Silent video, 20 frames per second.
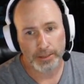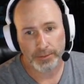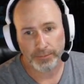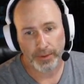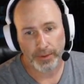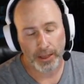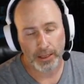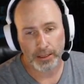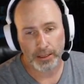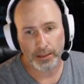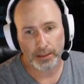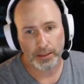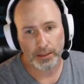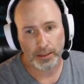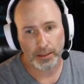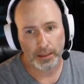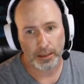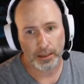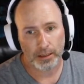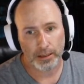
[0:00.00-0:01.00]
fine.
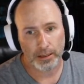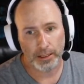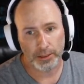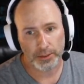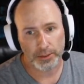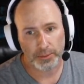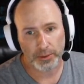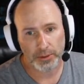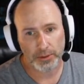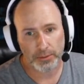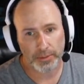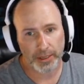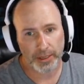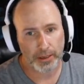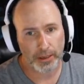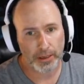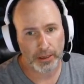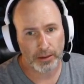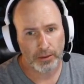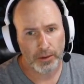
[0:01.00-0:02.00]
Endless Spells are
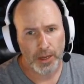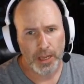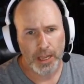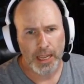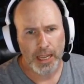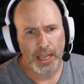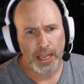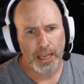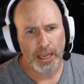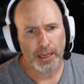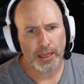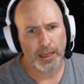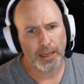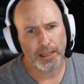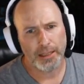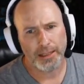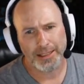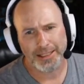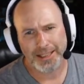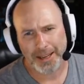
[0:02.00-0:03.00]
better now.
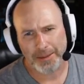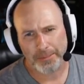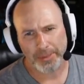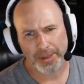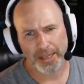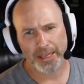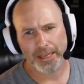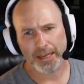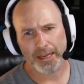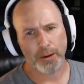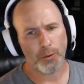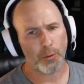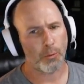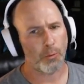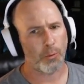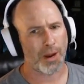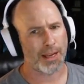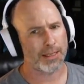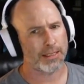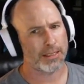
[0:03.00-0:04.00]
The Stampede.
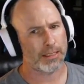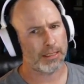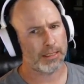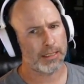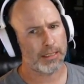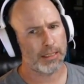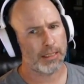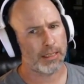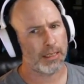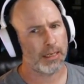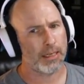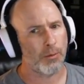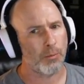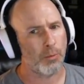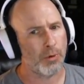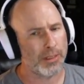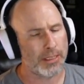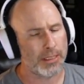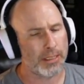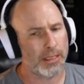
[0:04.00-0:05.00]
Why is it
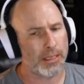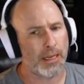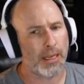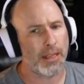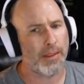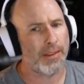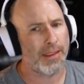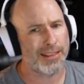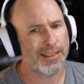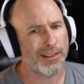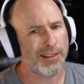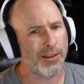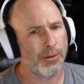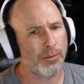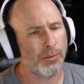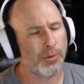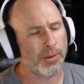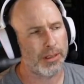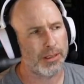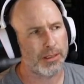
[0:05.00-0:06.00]
110? That's
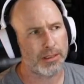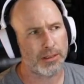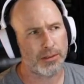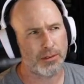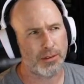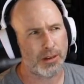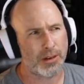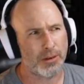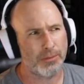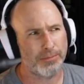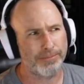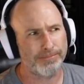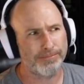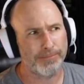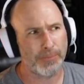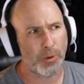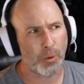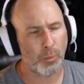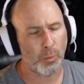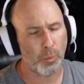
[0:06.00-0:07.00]
another one that sort of go,
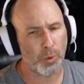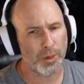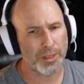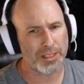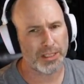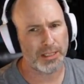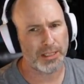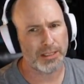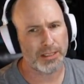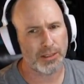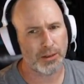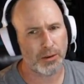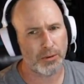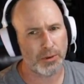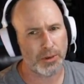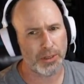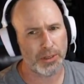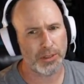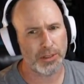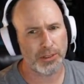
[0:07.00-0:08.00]
was it so
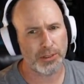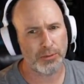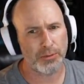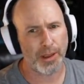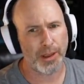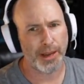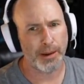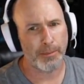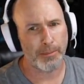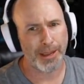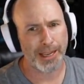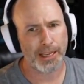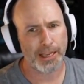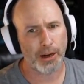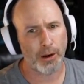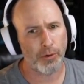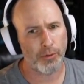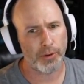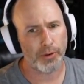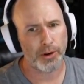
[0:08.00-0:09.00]
good that you had to make it
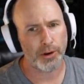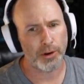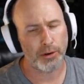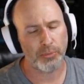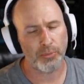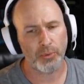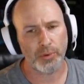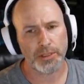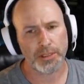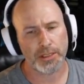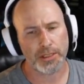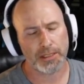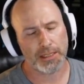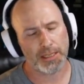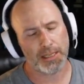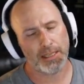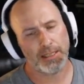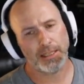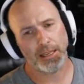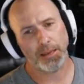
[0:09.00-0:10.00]
over 100 points? Because
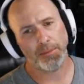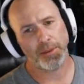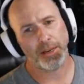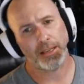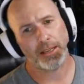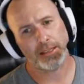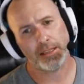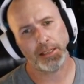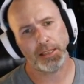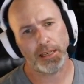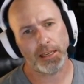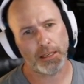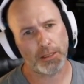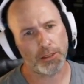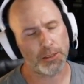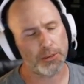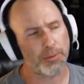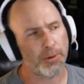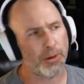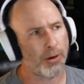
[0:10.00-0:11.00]
anytime that I see an
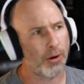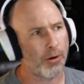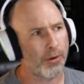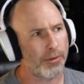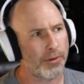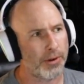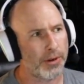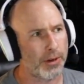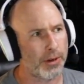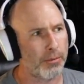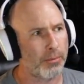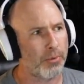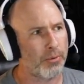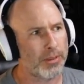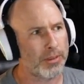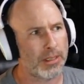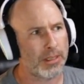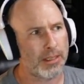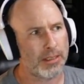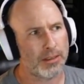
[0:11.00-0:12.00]
Endless Spell over 100
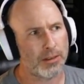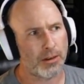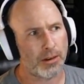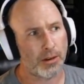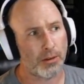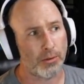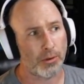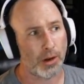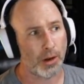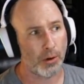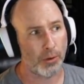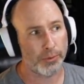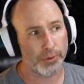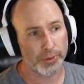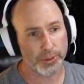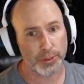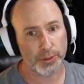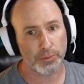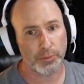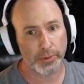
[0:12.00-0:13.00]
points, I start going, oh,
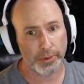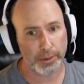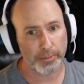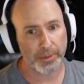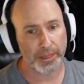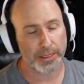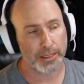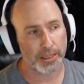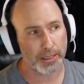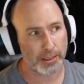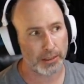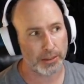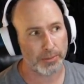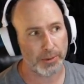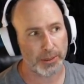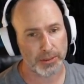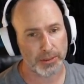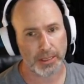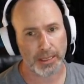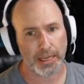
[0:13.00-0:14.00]
this is one of the best Endless
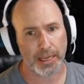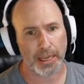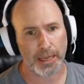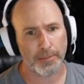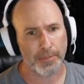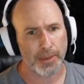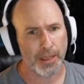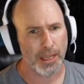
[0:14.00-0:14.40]
Spells in the game.